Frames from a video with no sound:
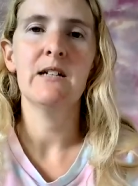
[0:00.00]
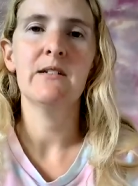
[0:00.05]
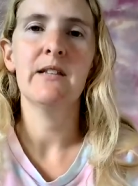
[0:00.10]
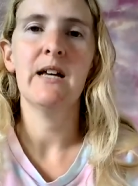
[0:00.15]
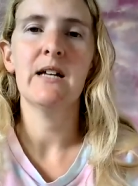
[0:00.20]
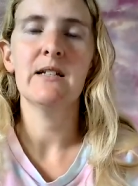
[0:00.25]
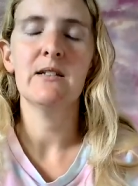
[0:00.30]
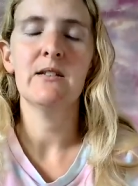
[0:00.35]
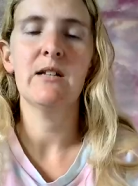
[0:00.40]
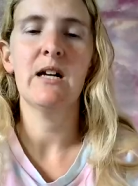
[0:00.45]

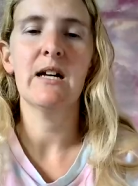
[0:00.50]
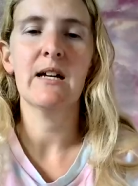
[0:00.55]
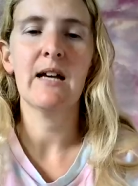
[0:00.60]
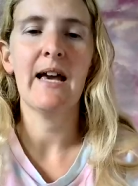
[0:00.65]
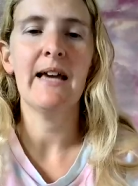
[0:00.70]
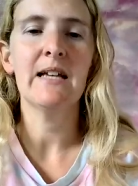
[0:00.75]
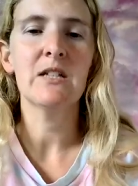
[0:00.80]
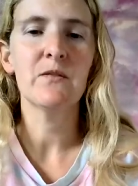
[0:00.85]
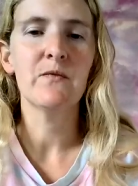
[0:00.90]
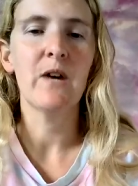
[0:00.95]
their their
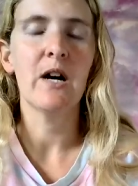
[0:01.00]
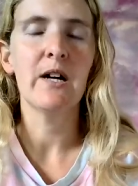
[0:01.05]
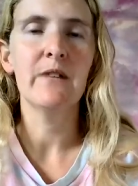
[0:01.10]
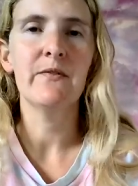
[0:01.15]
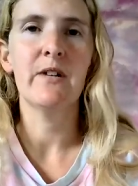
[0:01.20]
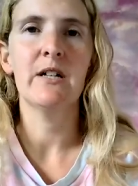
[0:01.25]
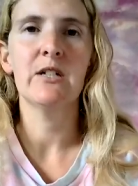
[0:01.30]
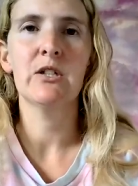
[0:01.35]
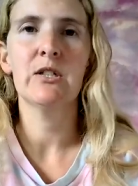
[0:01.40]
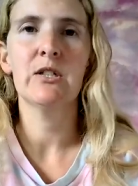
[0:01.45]
case very
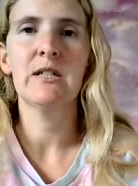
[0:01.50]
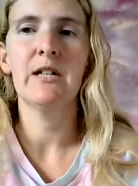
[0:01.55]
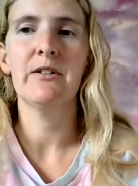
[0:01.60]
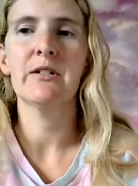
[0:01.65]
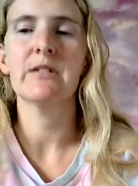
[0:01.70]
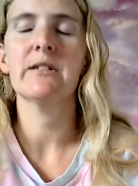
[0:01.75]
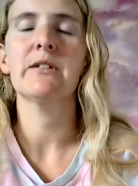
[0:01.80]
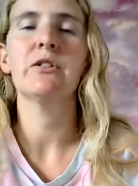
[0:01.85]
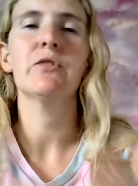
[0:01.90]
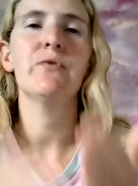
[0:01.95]
very
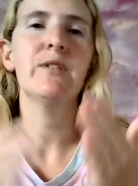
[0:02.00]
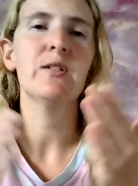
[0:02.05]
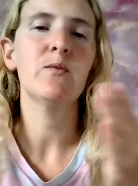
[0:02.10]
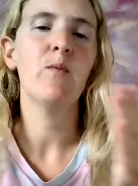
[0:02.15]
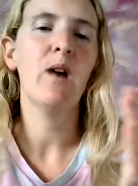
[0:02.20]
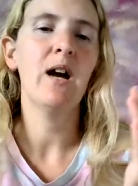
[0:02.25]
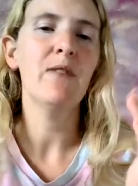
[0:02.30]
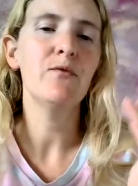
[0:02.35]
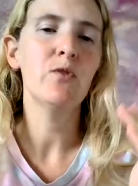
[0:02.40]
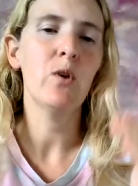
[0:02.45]
seriously the reason
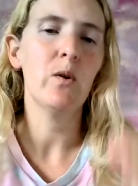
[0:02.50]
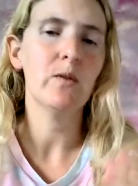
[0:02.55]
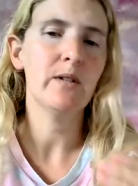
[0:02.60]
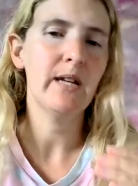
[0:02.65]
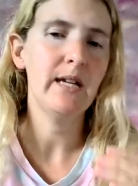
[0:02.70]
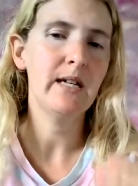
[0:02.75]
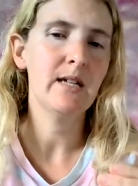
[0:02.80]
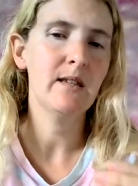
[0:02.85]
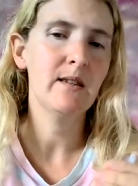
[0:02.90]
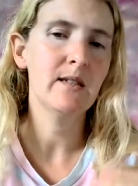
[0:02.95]
why i've not
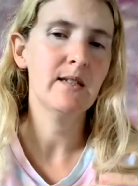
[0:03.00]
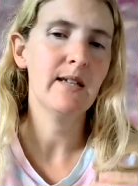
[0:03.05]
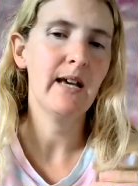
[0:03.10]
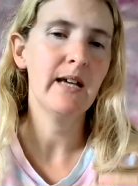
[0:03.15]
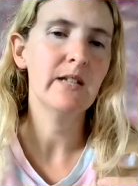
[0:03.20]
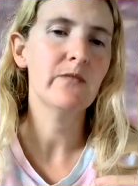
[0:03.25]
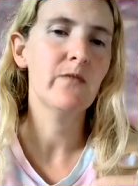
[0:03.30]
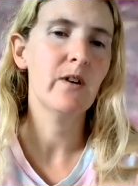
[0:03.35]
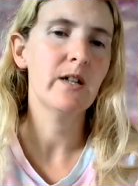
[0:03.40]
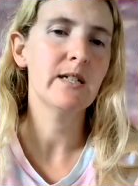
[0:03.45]
taken this
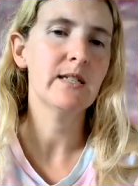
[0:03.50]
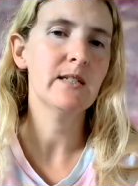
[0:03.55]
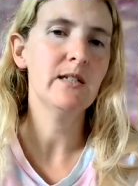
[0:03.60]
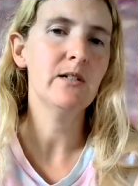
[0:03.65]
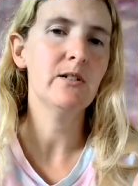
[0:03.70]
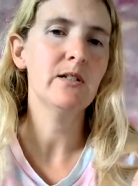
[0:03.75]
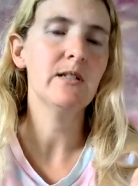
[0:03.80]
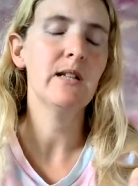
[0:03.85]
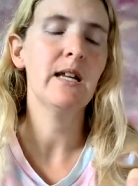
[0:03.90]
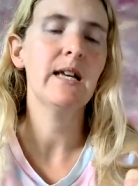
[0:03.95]
case very
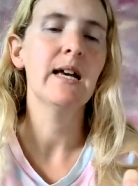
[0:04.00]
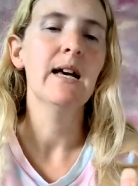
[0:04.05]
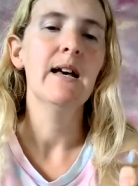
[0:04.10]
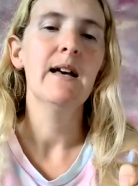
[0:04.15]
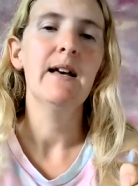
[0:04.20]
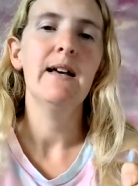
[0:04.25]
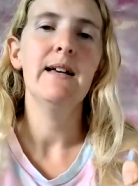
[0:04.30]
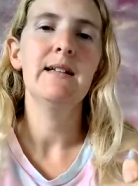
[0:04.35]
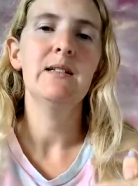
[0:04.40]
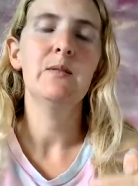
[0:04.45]
seriously
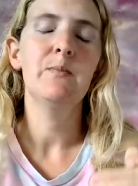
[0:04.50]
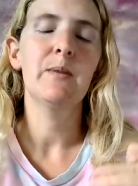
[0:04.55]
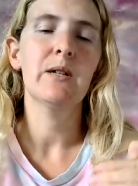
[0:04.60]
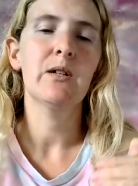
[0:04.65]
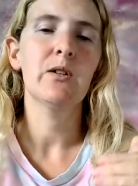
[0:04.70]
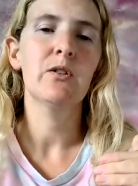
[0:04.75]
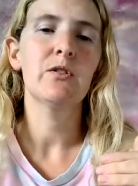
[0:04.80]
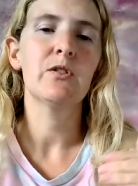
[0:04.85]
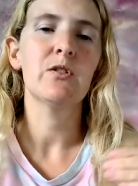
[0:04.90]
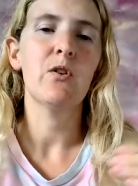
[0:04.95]
is
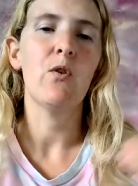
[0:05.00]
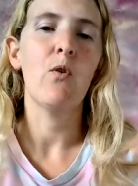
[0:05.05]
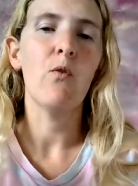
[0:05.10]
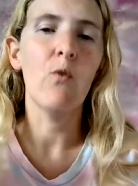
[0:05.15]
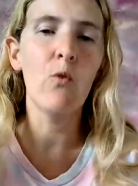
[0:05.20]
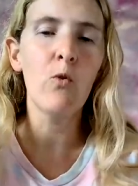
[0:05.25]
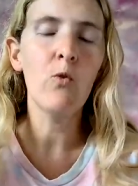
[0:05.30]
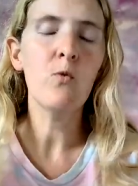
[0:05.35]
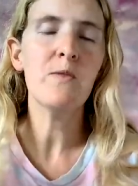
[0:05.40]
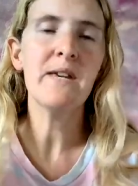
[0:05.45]
because
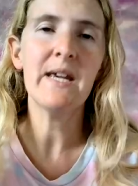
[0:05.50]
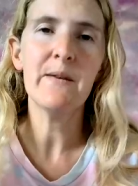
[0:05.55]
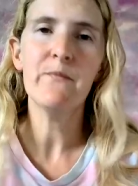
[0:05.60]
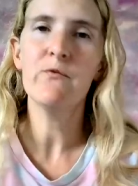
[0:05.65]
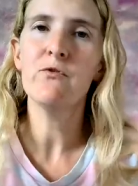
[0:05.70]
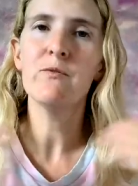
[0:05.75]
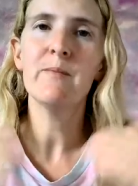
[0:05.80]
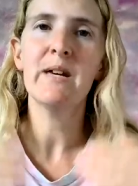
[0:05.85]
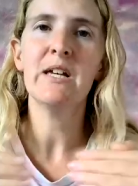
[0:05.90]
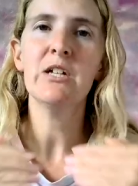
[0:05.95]
all the
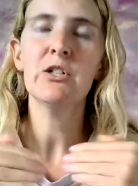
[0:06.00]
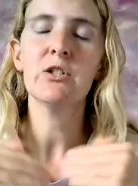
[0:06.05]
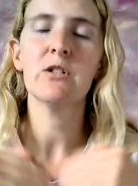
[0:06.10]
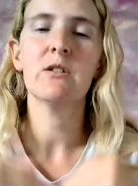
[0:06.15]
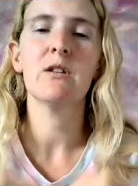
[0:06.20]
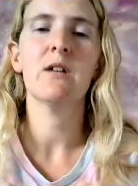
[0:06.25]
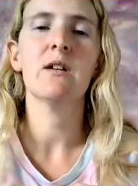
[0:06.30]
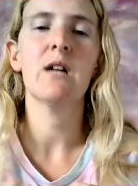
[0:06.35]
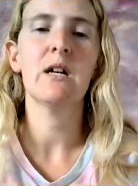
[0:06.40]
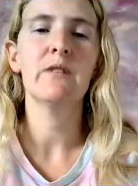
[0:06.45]

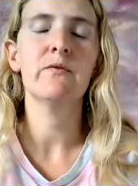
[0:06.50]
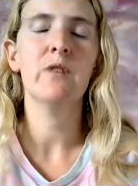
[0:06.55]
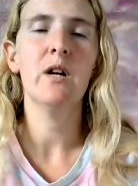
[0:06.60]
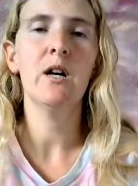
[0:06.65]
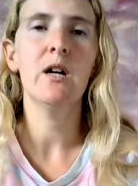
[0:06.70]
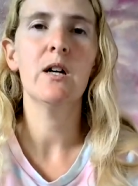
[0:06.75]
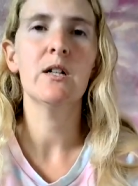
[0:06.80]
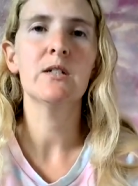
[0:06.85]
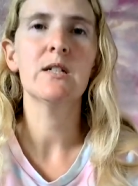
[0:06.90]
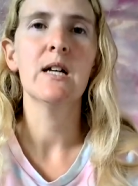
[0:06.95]
information that i've
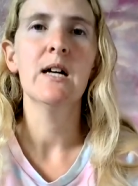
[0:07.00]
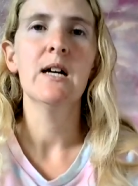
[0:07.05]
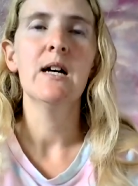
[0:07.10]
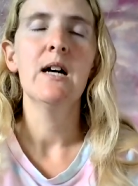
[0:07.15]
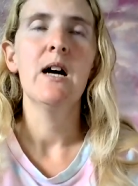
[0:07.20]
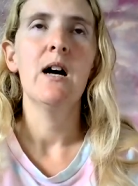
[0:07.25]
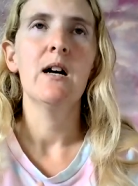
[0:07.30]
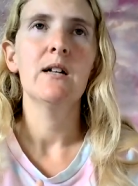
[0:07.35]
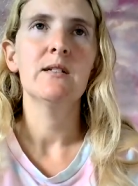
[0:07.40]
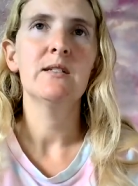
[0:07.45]
heard
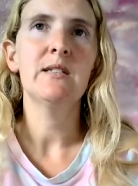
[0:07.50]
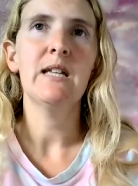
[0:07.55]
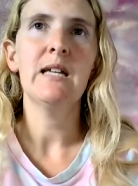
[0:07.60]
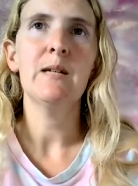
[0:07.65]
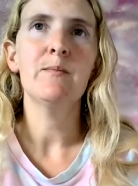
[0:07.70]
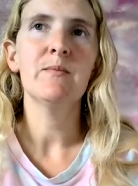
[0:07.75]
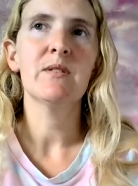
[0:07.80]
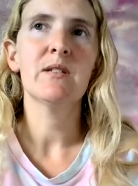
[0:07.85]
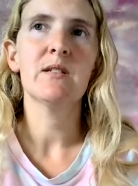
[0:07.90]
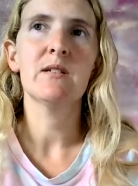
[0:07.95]

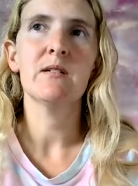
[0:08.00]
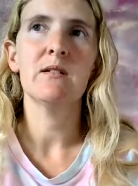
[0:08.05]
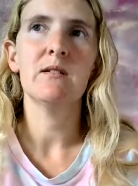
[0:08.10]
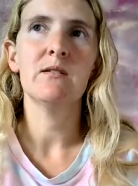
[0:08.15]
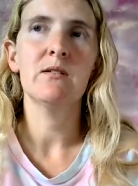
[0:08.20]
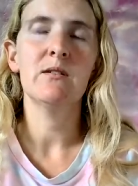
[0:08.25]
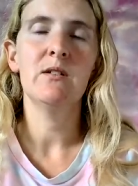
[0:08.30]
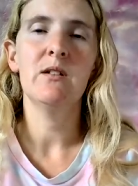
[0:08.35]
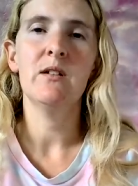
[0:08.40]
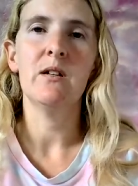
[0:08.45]
seems
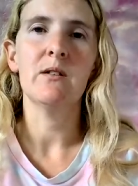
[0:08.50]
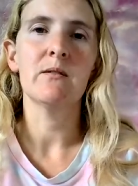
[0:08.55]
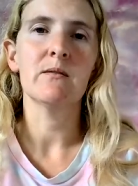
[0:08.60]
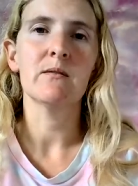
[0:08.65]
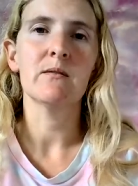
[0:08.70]
you know